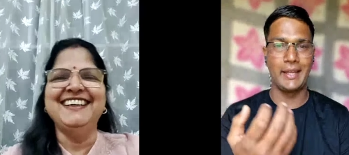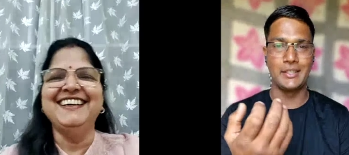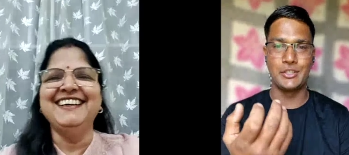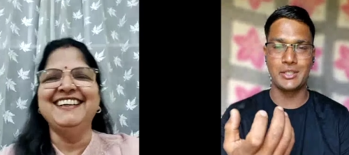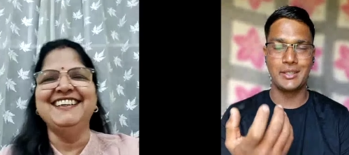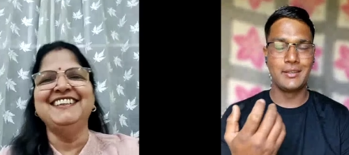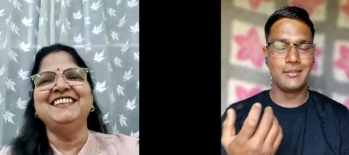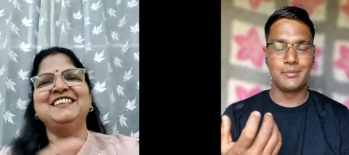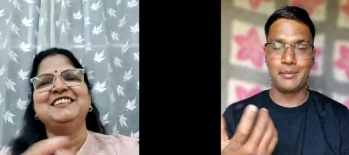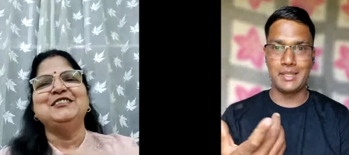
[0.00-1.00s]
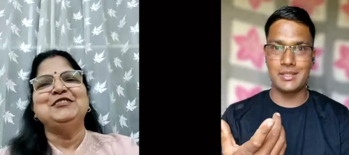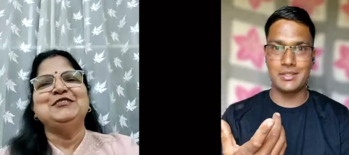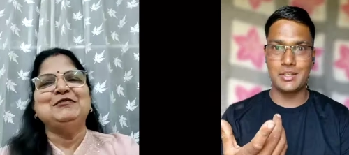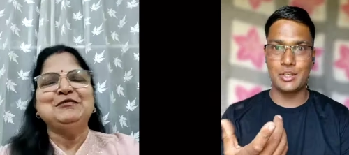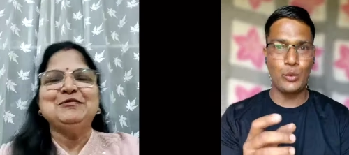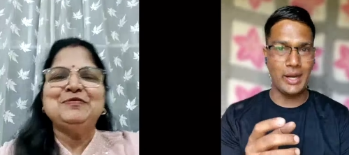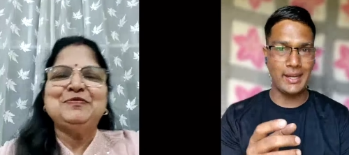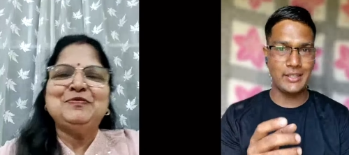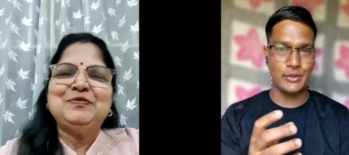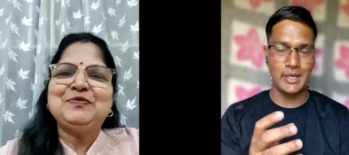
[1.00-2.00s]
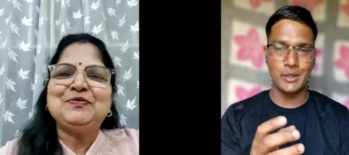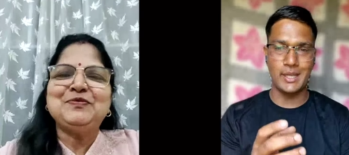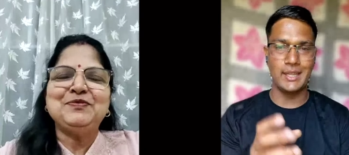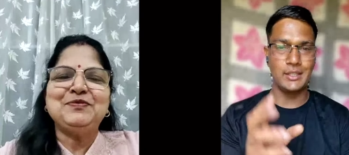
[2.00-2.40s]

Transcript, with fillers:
Speaker 1: and means you are trying to